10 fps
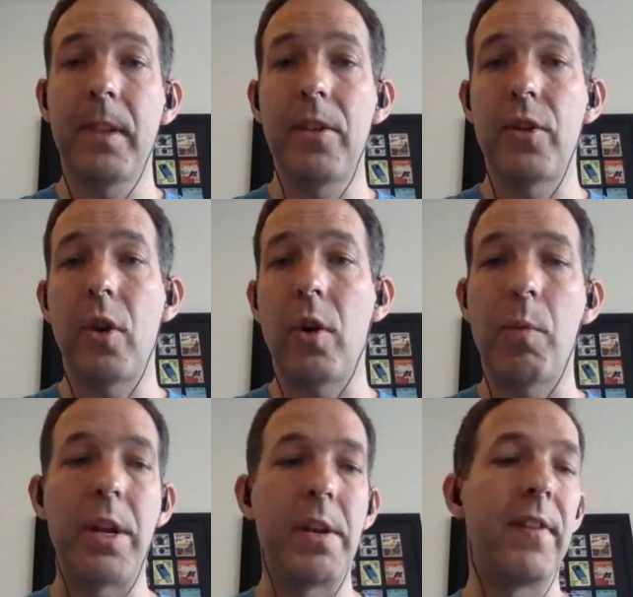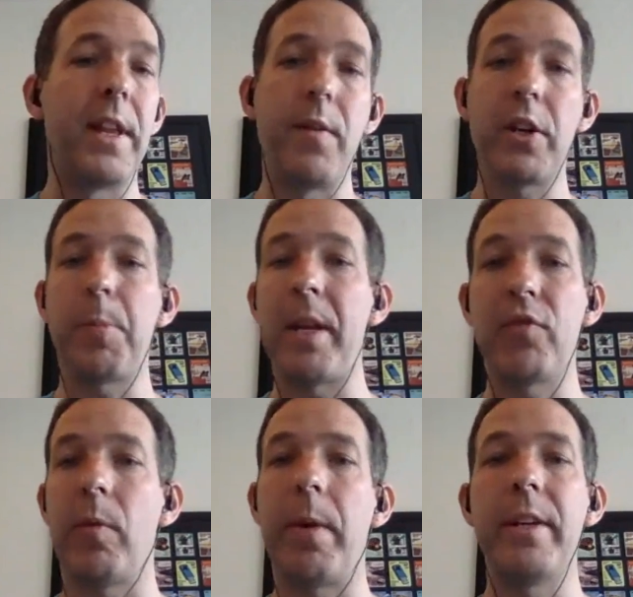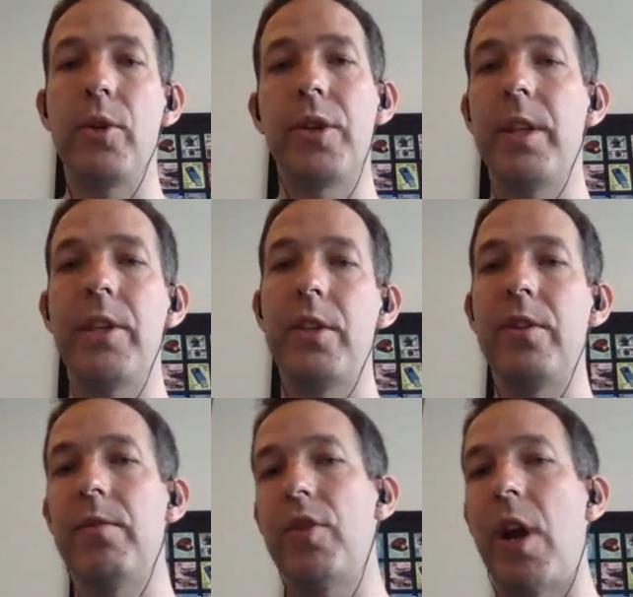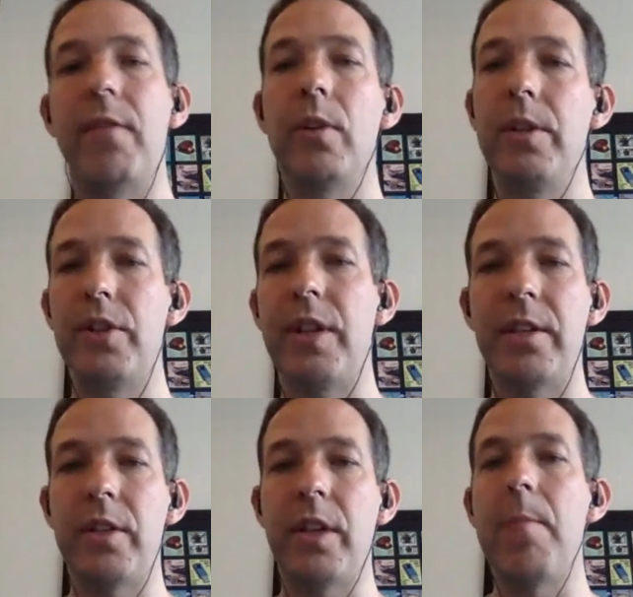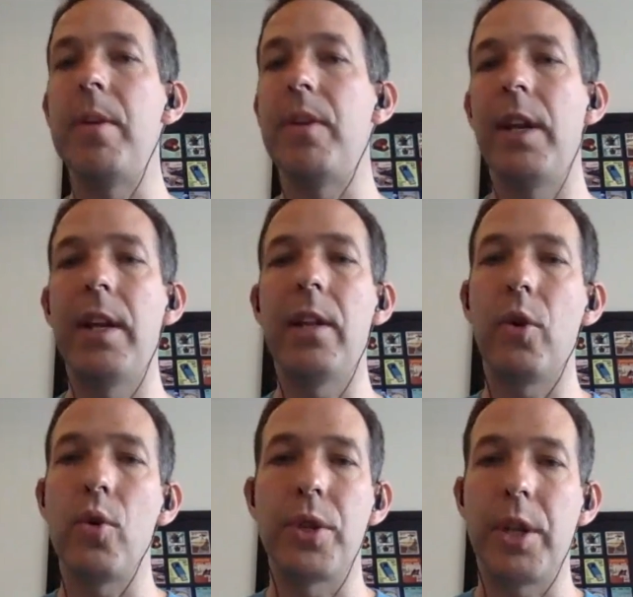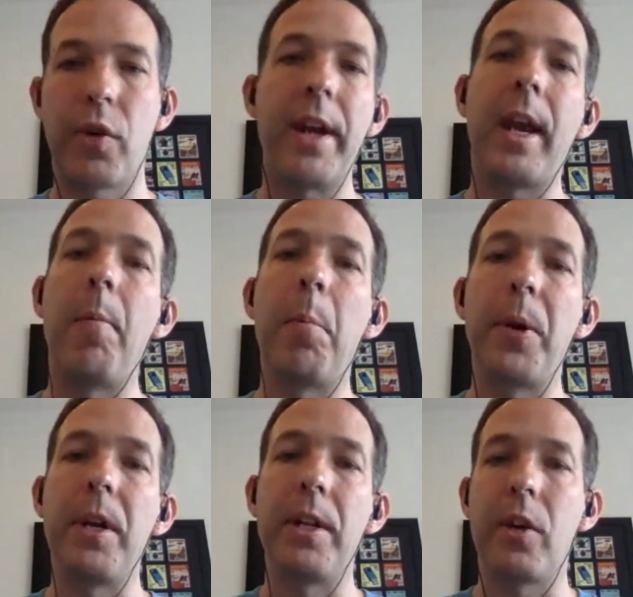So when you fill in your expense form, like you'll say this is travel, this is entertainment, and it'll go to the correct company and the